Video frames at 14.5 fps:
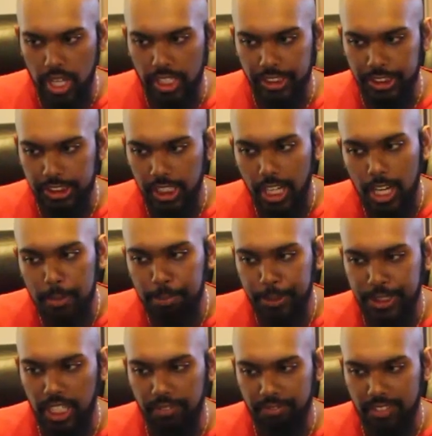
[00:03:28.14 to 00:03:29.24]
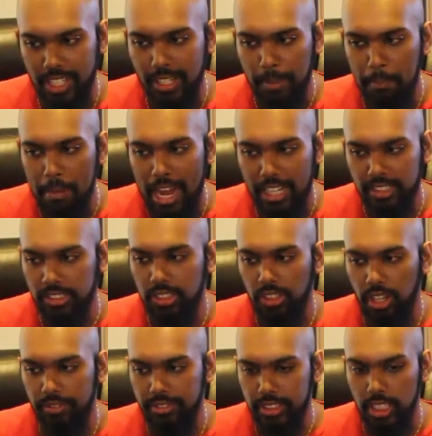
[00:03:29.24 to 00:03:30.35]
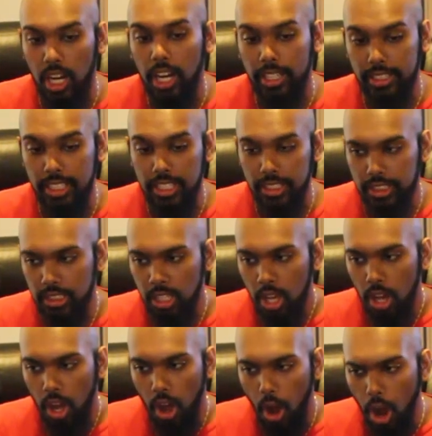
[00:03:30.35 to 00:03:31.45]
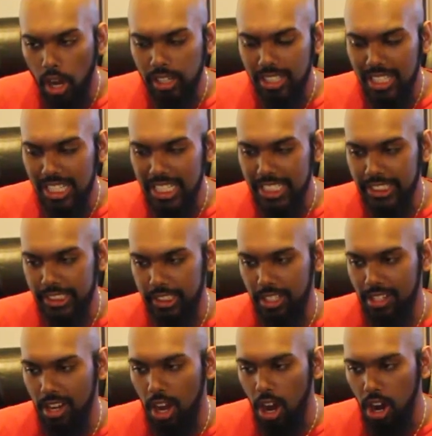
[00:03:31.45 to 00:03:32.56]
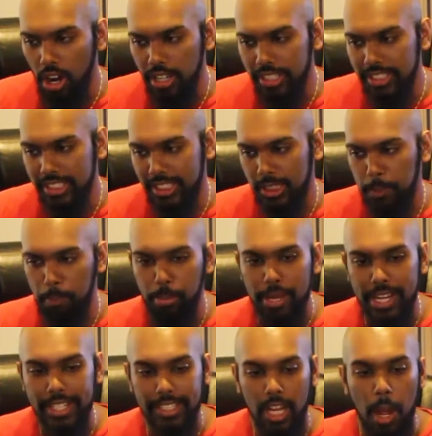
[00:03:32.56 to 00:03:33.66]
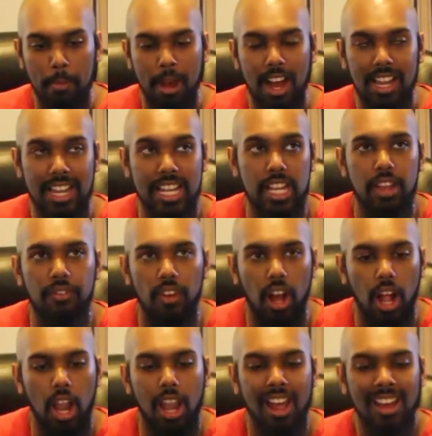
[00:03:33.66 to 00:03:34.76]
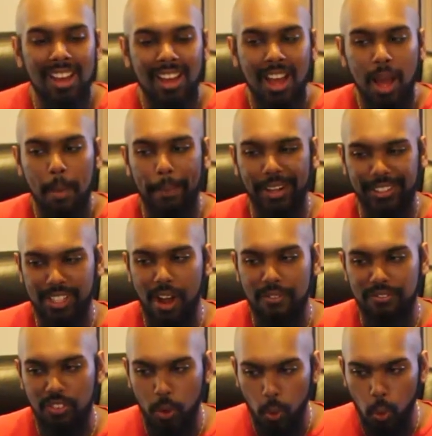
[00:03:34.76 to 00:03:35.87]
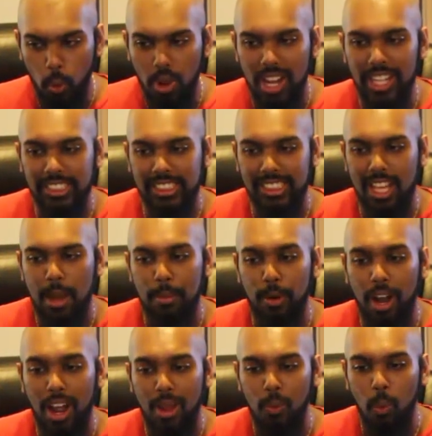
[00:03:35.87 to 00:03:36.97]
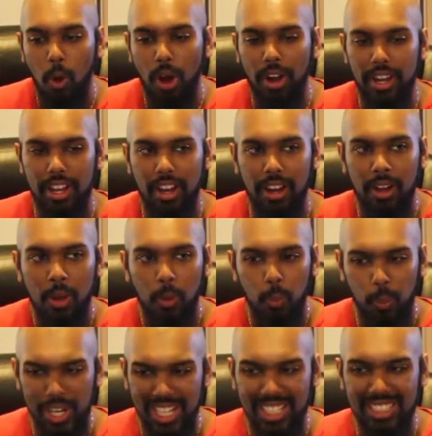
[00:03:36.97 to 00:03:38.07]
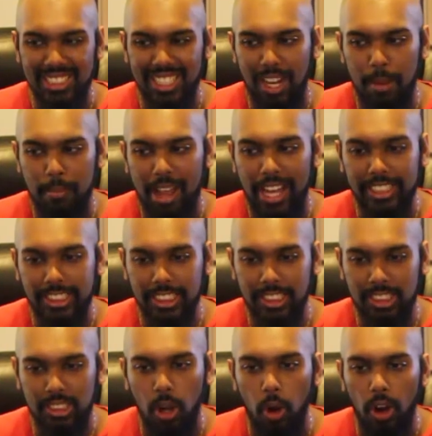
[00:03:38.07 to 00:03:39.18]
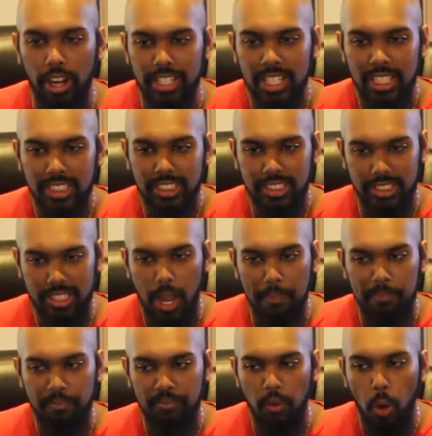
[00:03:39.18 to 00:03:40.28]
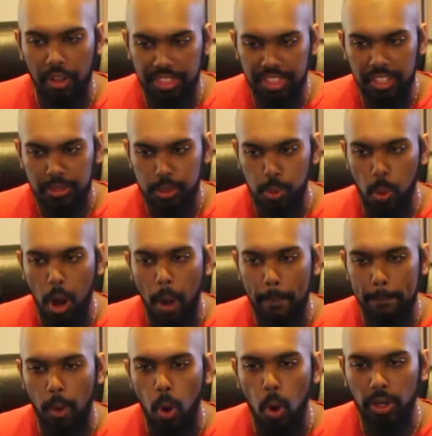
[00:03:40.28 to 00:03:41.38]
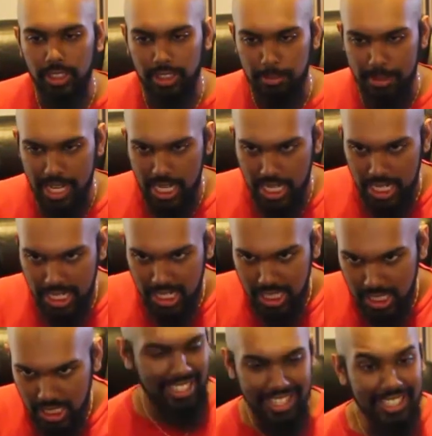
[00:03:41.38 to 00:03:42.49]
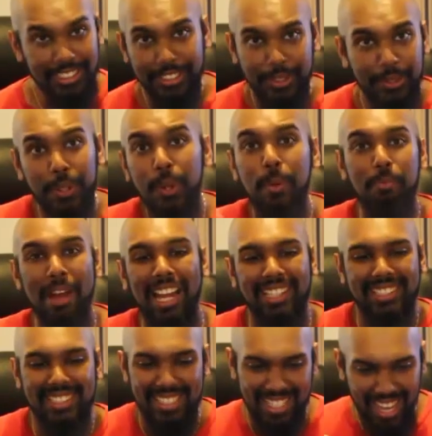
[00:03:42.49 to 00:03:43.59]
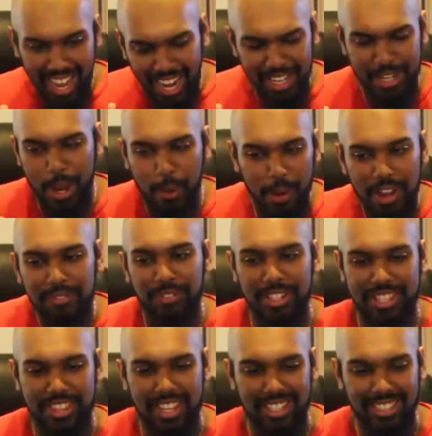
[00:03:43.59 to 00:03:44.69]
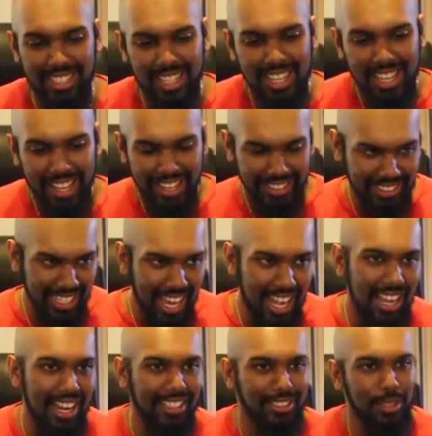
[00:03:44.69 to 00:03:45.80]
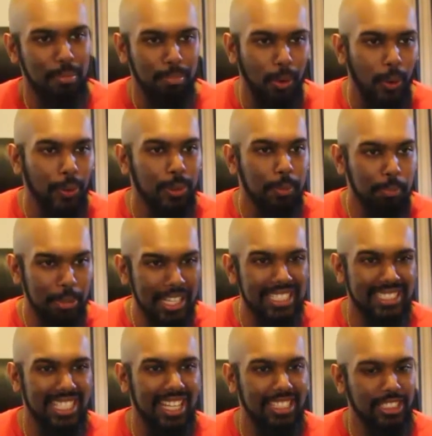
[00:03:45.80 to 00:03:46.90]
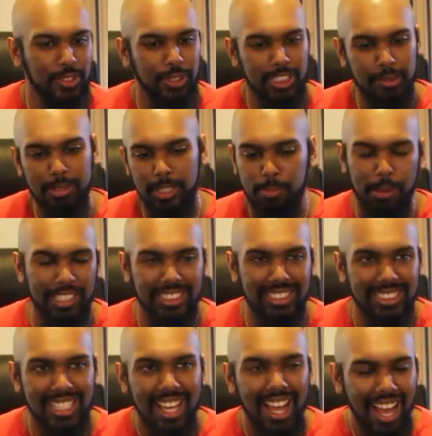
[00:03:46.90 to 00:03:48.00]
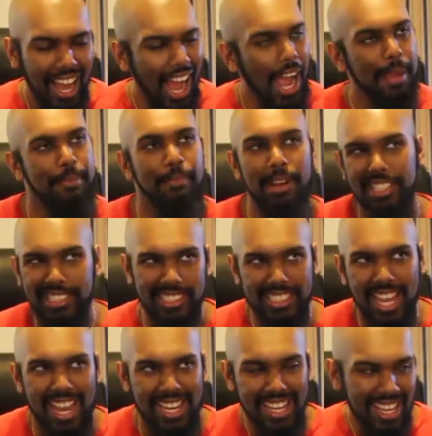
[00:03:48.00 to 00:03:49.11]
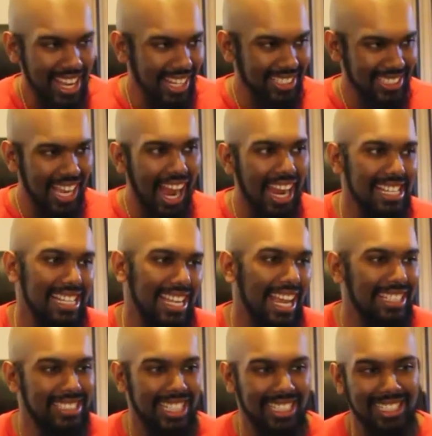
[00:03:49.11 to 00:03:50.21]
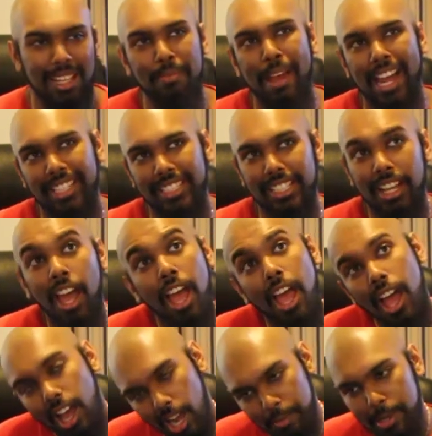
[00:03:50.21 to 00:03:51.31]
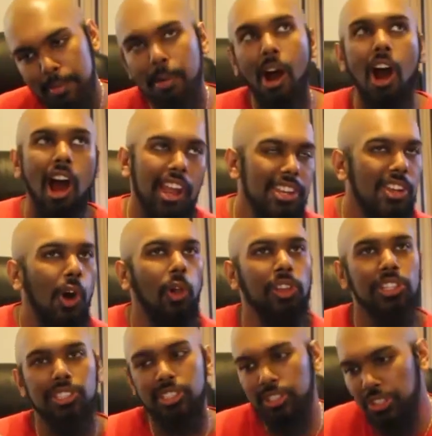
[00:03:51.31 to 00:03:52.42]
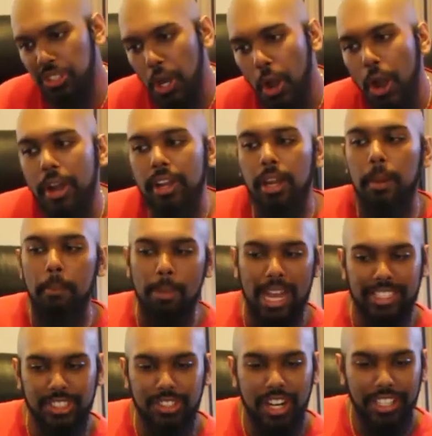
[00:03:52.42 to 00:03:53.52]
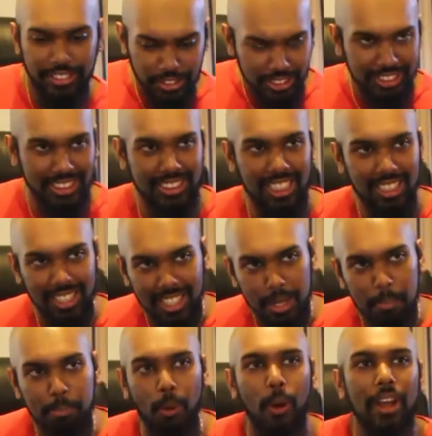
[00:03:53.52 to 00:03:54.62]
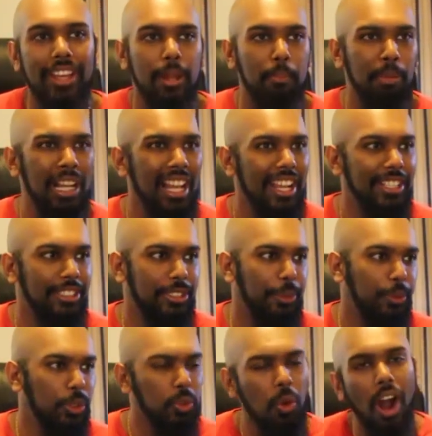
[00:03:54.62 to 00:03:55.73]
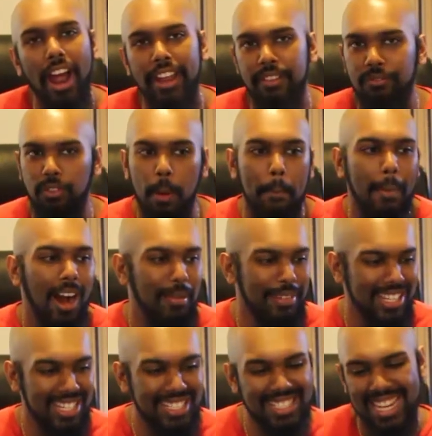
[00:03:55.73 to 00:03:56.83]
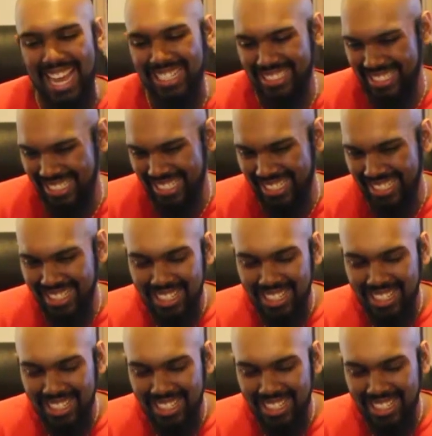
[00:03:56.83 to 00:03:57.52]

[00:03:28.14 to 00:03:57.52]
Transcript: the shape-shifting master of darkness, unleashed an unspeakable evil. But a foolish samurai warrior, wielding a magic sword, stepped forth to oppose me. It's true, Batsy, I know everything. And kinda like the boy who peeks at his Christmas presents, I must say, it's highly anticlimactic. I mean, behind all the stern and batarangs, you're just a little boy in a play suit crying for mommy and daddy.